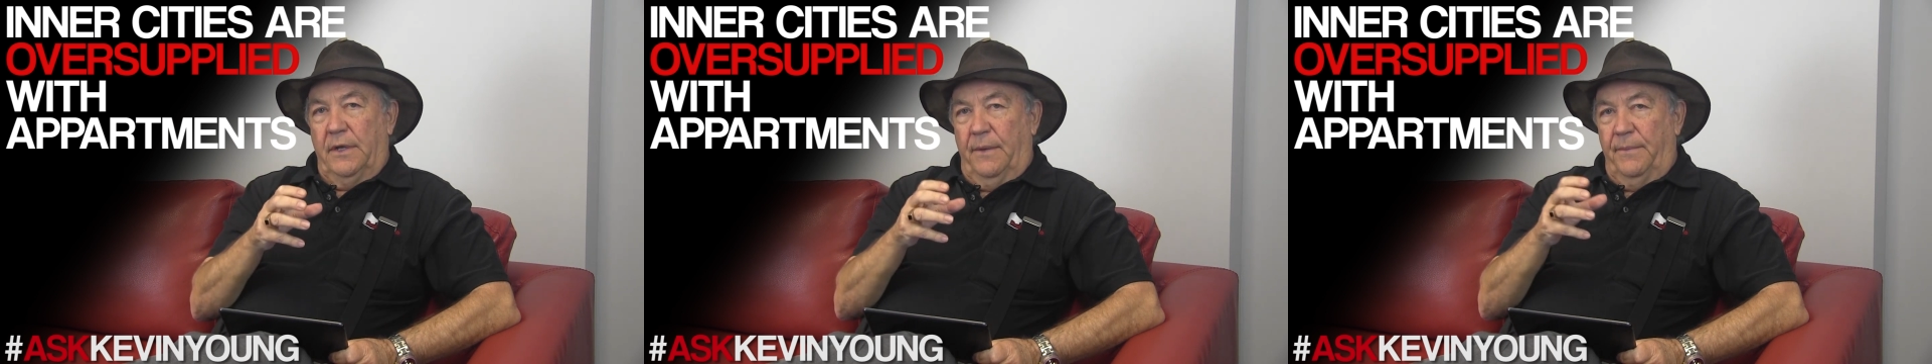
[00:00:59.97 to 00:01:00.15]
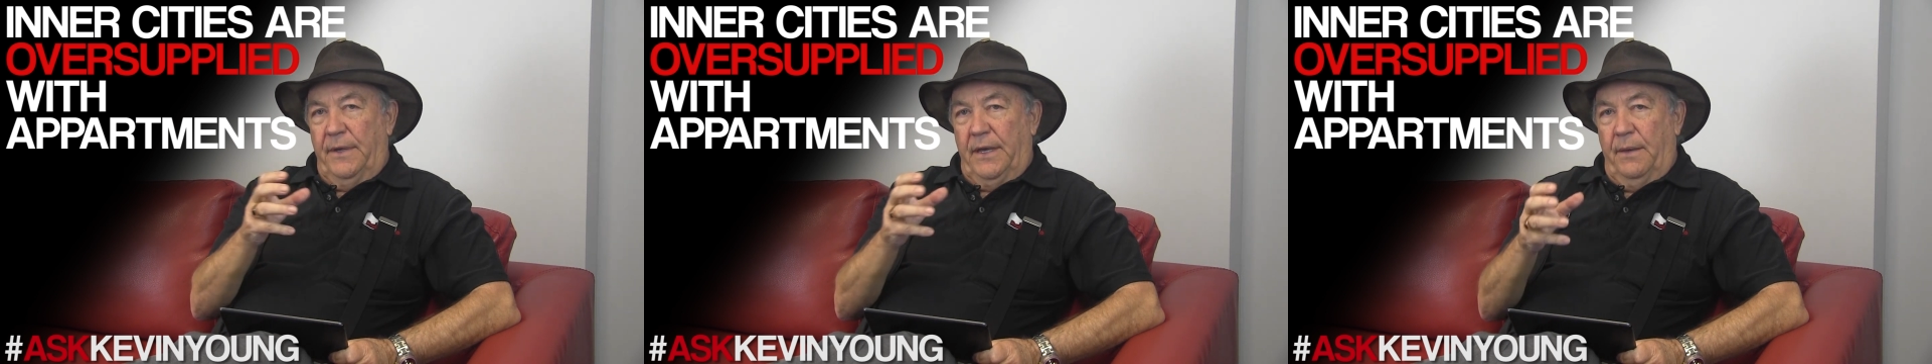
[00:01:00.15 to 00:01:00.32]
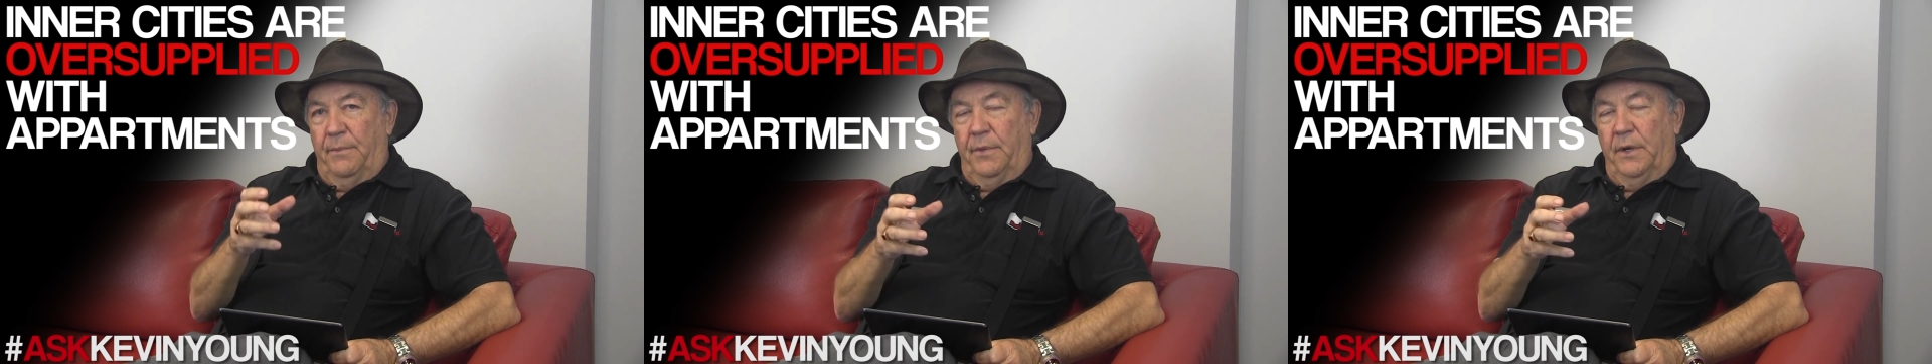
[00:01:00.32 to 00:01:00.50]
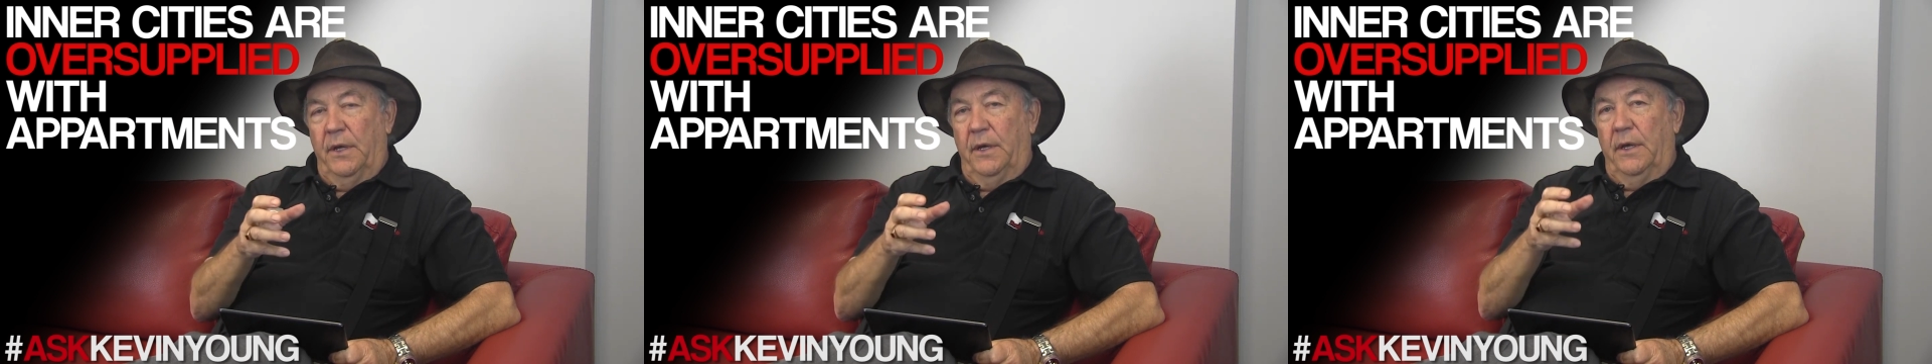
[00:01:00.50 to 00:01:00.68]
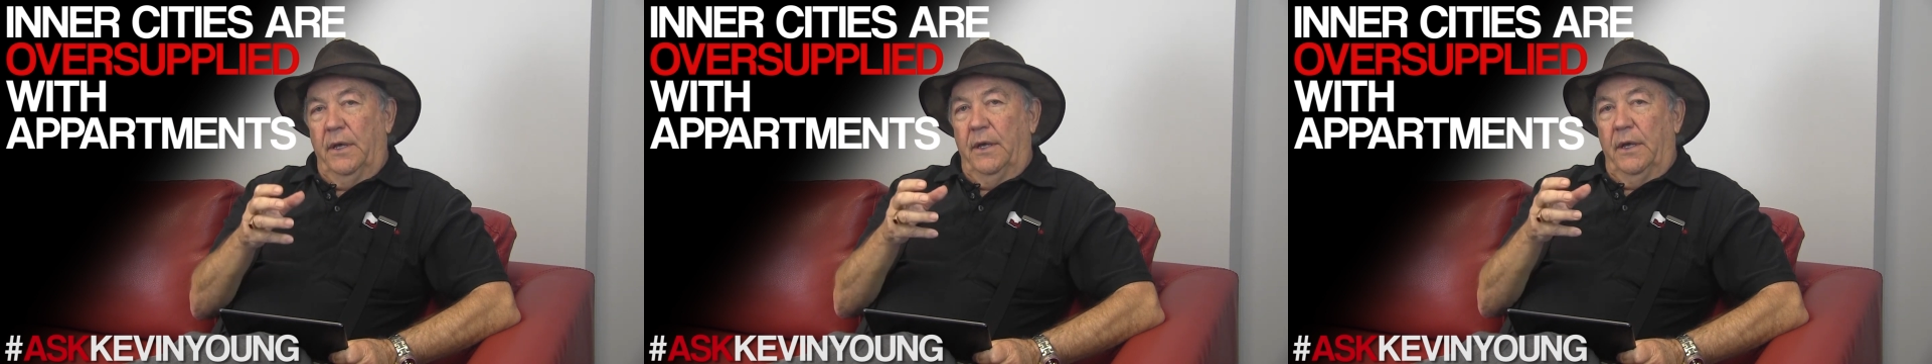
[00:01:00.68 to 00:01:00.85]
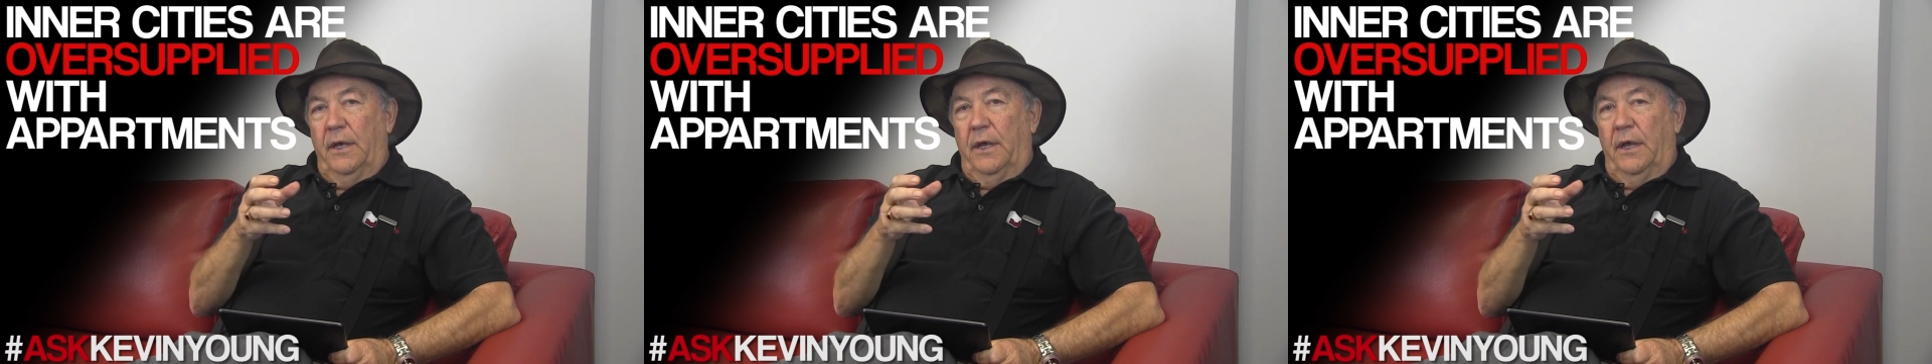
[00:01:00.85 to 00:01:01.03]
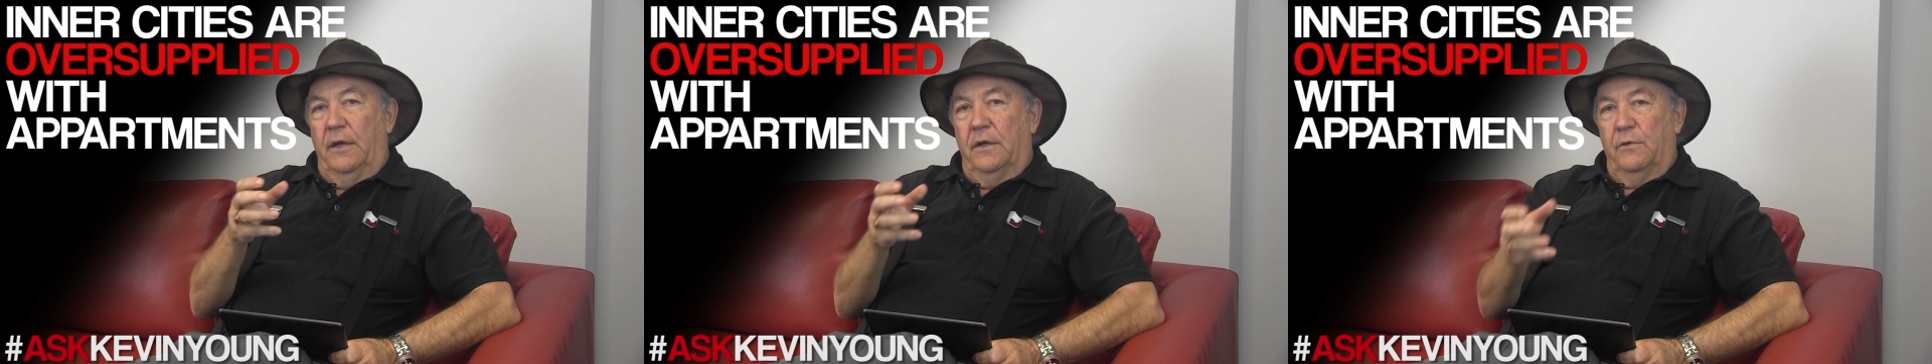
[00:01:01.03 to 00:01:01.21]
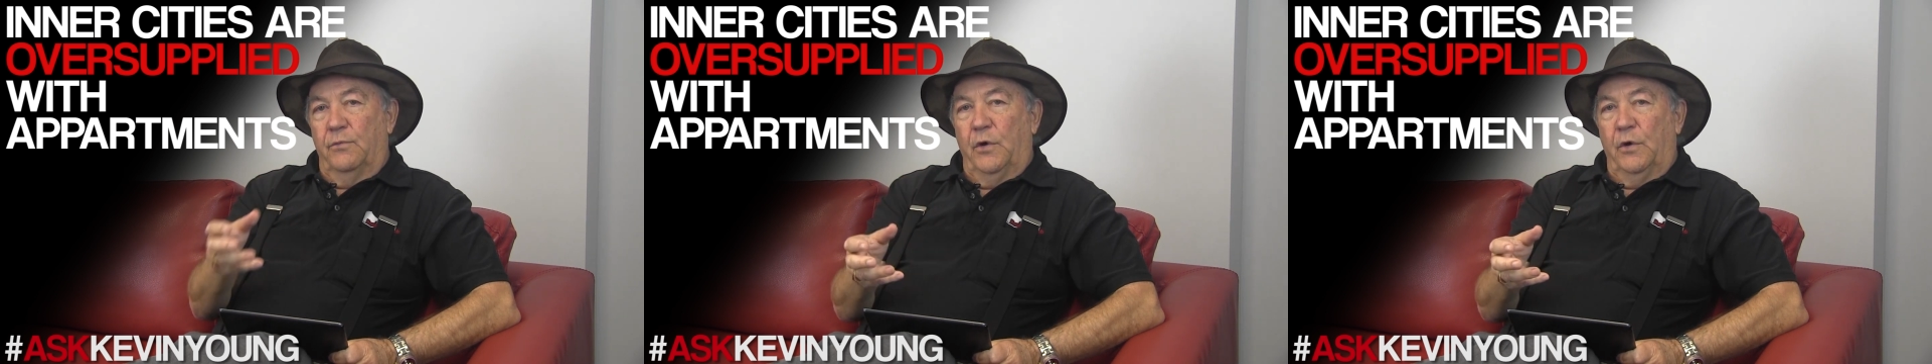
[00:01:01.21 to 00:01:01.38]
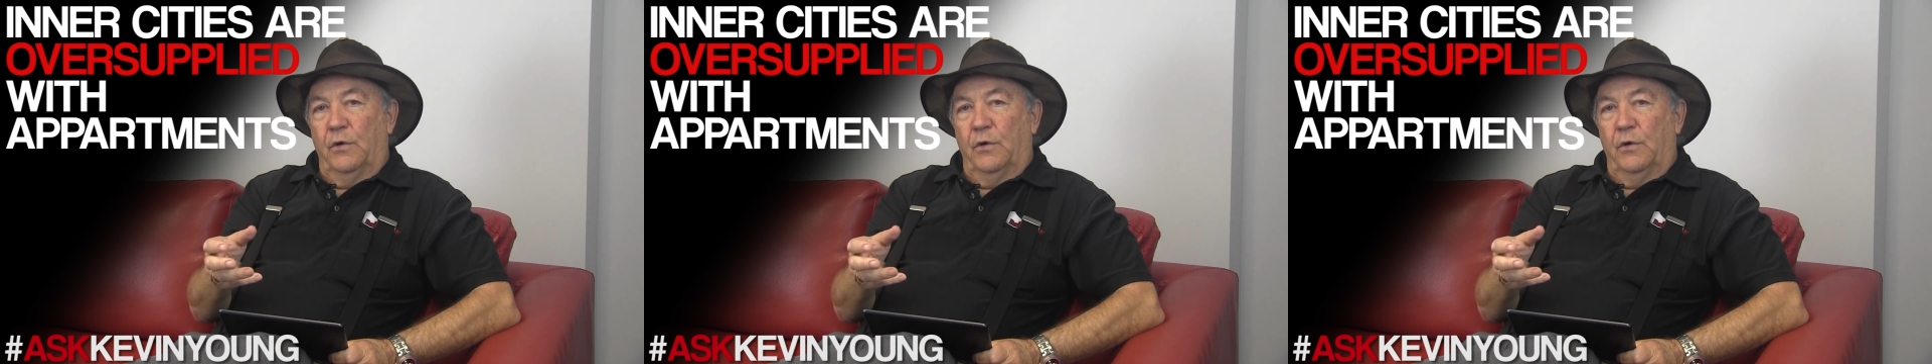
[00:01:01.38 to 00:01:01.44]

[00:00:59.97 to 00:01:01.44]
coming up into the